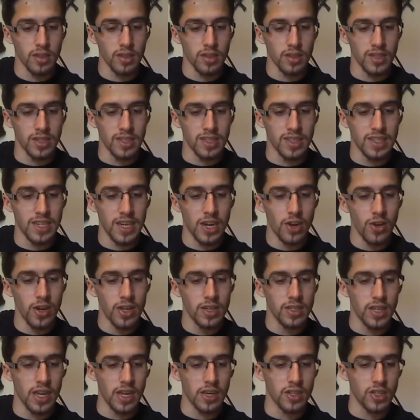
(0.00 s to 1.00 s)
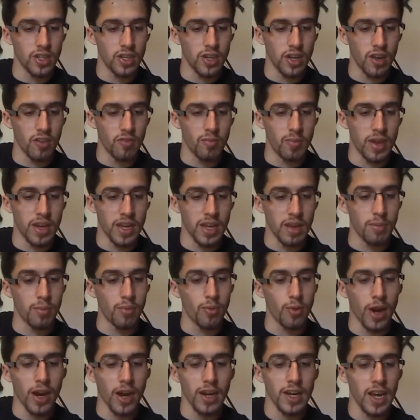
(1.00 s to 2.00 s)
sincere intention of being
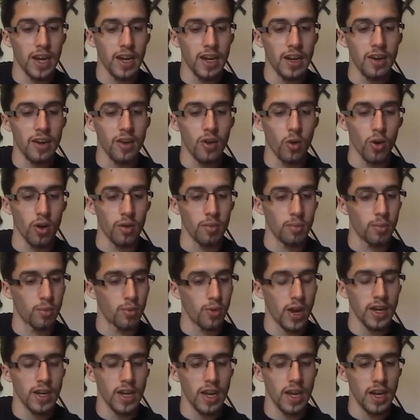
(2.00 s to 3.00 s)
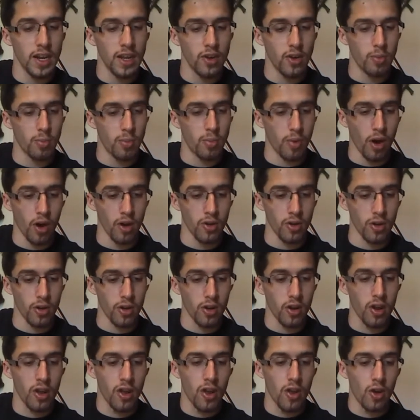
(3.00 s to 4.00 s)
impregnated or impregnating your
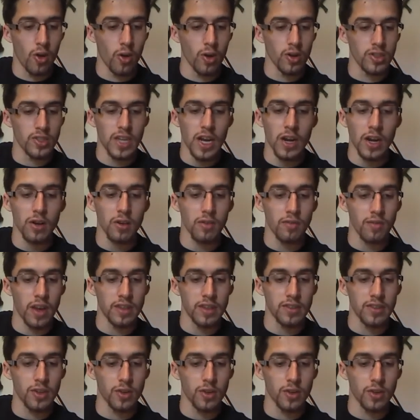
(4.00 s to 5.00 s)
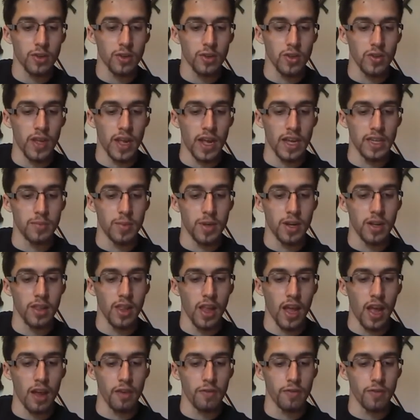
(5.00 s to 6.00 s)
partner, or sacrifice a creature that has been
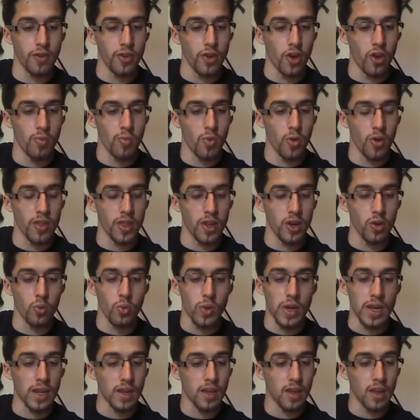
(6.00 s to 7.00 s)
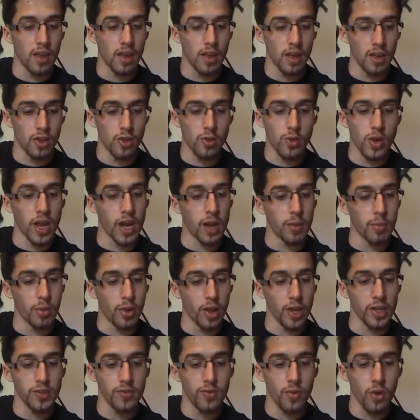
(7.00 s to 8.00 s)
alive for no more than a week. You gain a
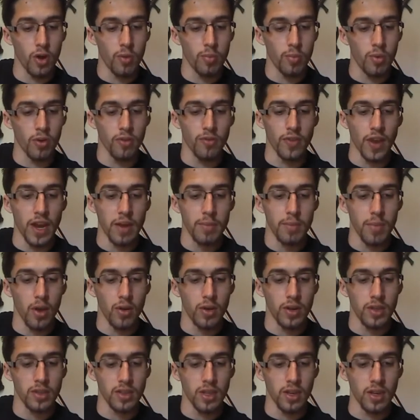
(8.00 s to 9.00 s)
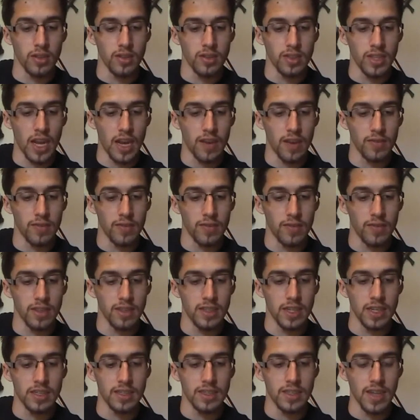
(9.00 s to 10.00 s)
+4 profane bonus on saves
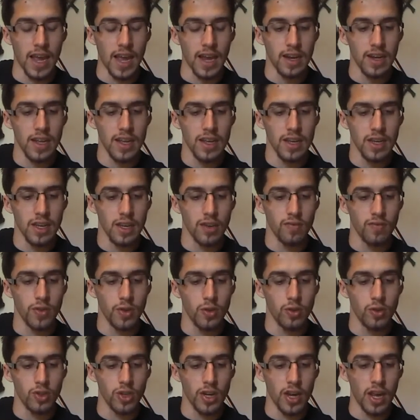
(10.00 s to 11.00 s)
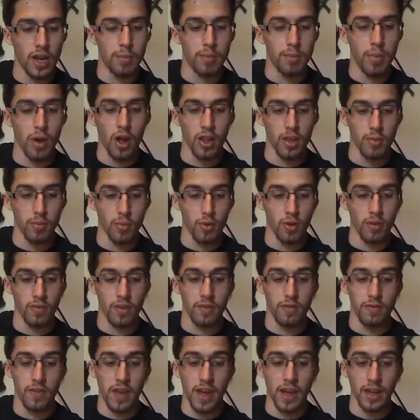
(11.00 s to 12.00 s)
against insanity, confusion, and polymorph
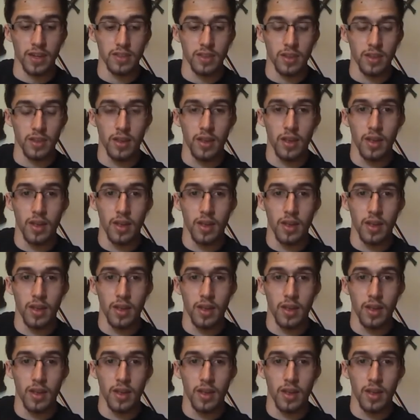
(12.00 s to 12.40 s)
effects.